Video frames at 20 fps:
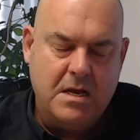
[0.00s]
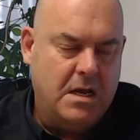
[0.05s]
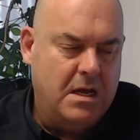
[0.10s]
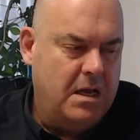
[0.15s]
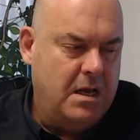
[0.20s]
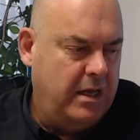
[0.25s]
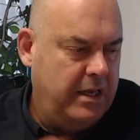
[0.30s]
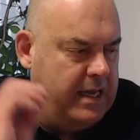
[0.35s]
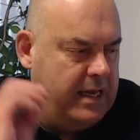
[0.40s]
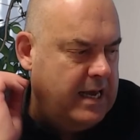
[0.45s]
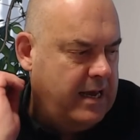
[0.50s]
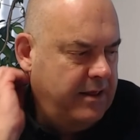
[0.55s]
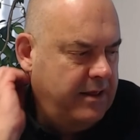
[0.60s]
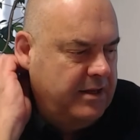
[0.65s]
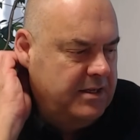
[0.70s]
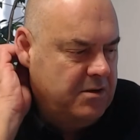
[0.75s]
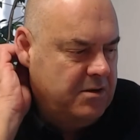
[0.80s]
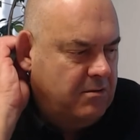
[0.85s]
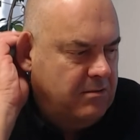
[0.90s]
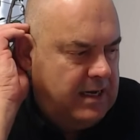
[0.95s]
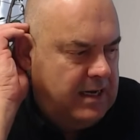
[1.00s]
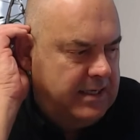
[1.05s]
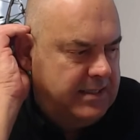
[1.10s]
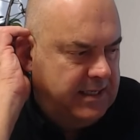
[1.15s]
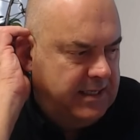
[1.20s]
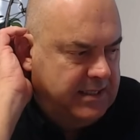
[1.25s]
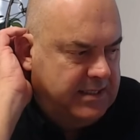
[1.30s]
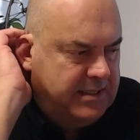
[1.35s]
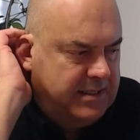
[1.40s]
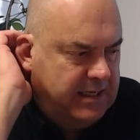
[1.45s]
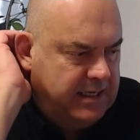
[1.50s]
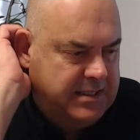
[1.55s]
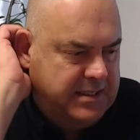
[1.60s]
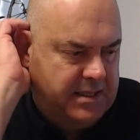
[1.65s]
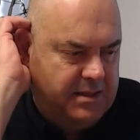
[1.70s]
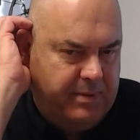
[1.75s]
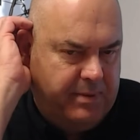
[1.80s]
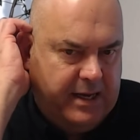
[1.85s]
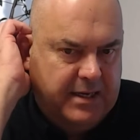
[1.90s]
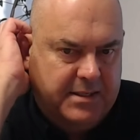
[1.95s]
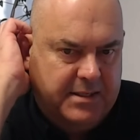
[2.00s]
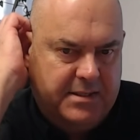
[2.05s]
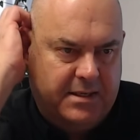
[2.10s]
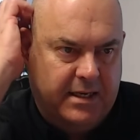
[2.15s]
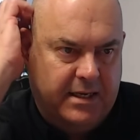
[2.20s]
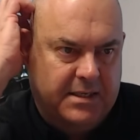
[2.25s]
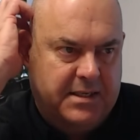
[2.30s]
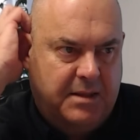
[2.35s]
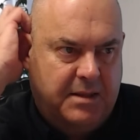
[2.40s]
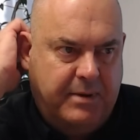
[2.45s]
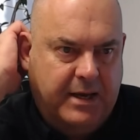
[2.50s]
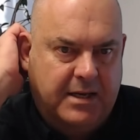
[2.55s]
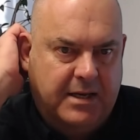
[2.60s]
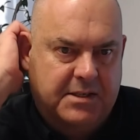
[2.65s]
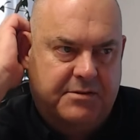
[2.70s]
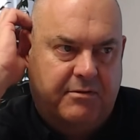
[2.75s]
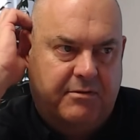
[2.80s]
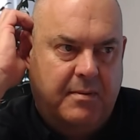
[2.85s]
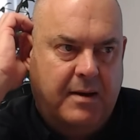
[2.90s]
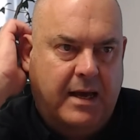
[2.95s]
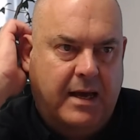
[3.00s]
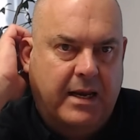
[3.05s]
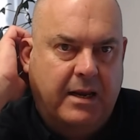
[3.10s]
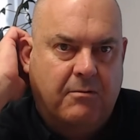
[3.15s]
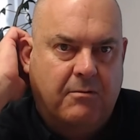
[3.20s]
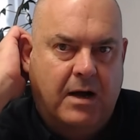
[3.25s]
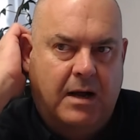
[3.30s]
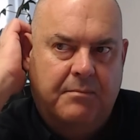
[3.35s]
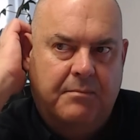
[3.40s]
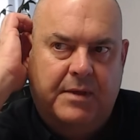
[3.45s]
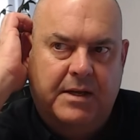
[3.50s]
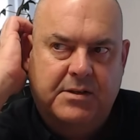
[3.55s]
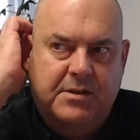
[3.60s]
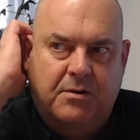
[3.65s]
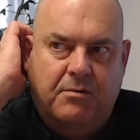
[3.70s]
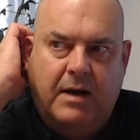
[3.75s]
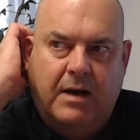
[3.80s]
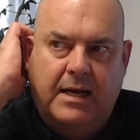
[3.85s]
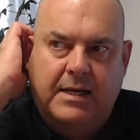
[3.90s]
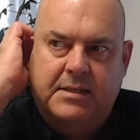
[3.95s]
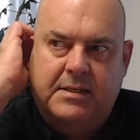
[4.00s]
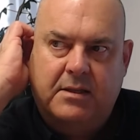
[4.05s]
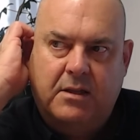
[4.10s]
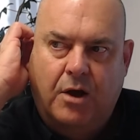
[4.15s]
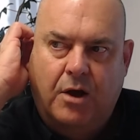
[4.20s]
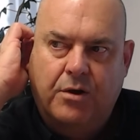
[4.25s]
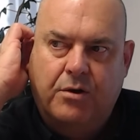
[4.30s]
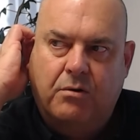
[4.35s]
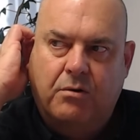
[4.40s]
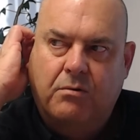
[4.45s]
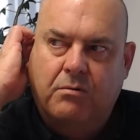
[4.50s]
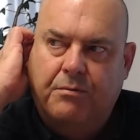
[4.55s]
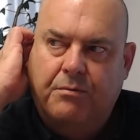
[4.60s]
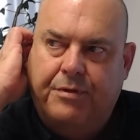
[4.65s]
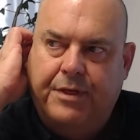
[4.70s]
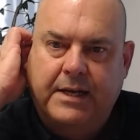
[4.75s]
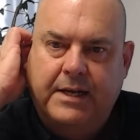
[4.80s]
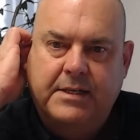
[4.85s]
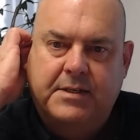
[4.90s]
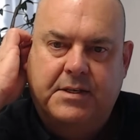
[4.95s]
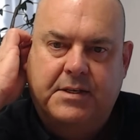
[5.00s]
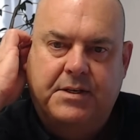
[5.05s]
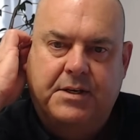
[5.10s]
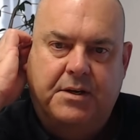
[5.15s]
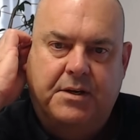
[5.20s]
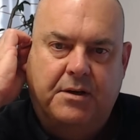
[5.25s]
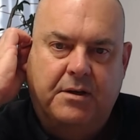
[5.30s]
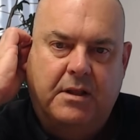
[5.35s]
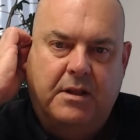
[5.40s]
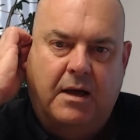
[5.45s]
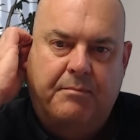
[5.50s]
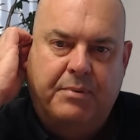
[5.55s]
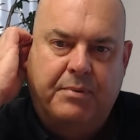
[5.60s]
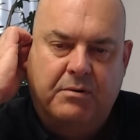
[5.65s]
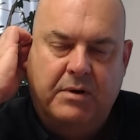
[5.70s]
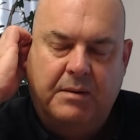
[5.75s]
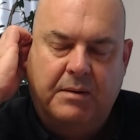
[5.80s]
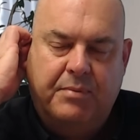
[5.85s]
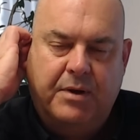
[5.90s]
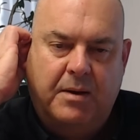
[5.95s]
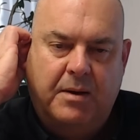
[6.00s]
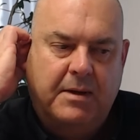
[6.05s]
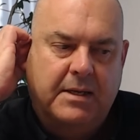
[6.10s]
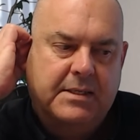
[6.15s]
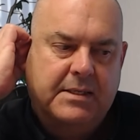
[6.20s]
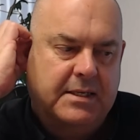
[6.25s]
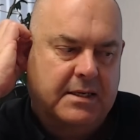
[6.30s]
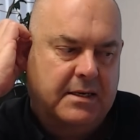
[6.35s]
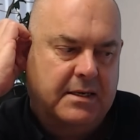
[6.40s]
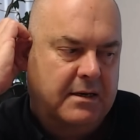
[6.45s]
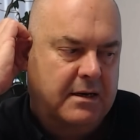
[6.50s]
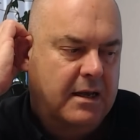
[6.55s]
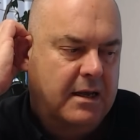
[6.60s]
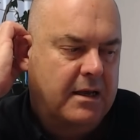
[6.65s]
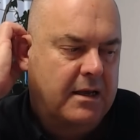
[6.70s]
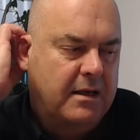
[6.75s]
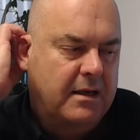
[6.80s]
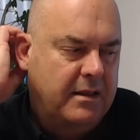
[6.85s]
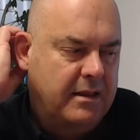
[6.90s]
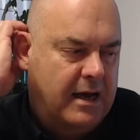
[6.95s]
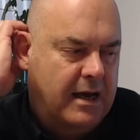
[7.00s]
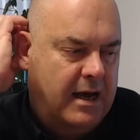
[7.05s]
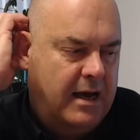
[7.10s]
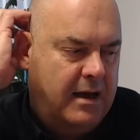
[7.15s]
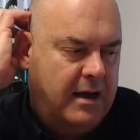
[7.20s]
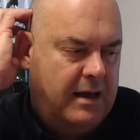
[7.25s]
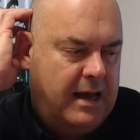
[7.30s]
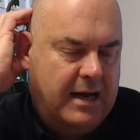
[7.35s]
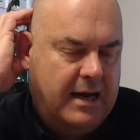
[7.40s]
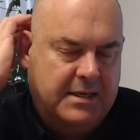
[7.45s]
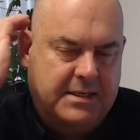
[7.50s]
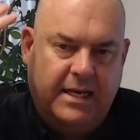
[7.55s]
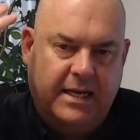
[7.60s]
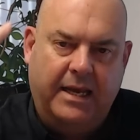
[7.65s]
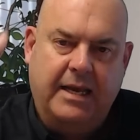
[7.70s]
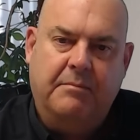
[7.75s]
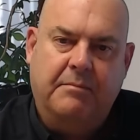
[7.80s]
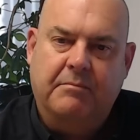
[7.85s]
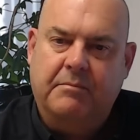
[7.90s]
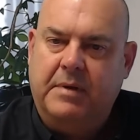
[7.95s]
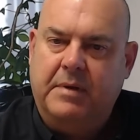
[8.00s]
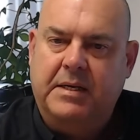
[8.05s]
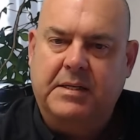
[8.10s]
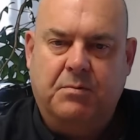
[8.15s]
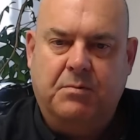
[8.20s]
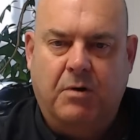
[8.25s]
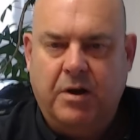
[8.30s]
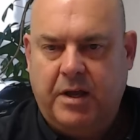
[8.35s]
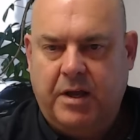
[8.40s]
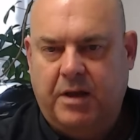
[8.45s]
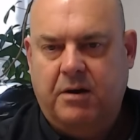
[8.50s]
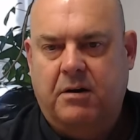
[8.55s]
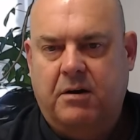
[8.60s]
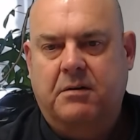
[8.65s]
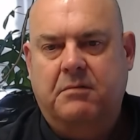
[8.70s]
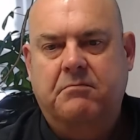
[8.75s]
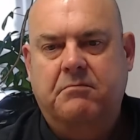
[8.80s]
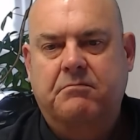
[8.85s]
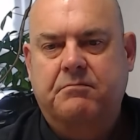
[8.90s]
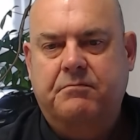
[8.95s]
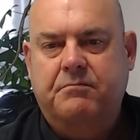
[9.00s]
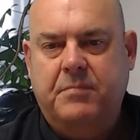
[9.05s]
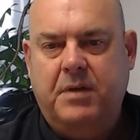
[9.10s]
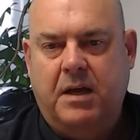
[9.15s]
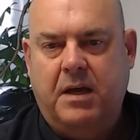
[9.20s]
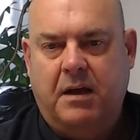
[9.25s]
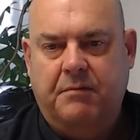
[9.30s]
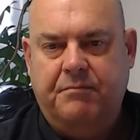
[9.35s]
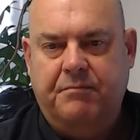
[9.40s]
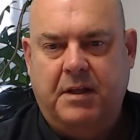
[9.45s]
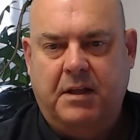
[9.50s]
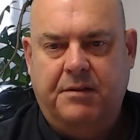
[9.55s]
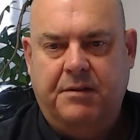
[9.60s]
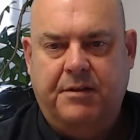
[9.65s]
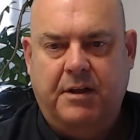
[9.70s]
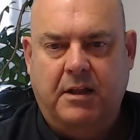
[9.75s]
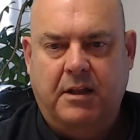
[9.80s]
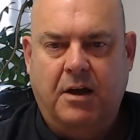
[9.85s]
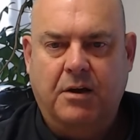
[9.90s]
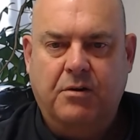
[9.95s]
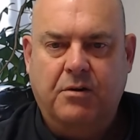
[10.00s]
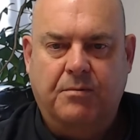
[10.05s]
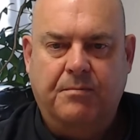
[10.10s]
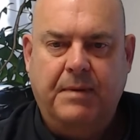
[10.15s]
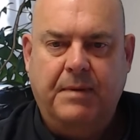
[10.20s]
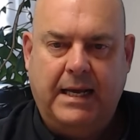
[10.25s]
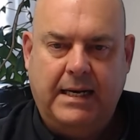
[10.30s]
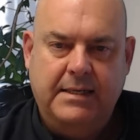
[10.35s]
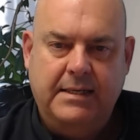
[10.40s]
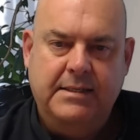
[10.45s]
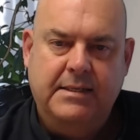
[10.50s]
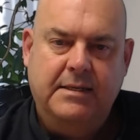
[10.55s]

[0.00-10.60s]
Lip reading: Yeah, it's the biggest remaining one. There's always local things to do, like building permits, and our team is working on the local matters.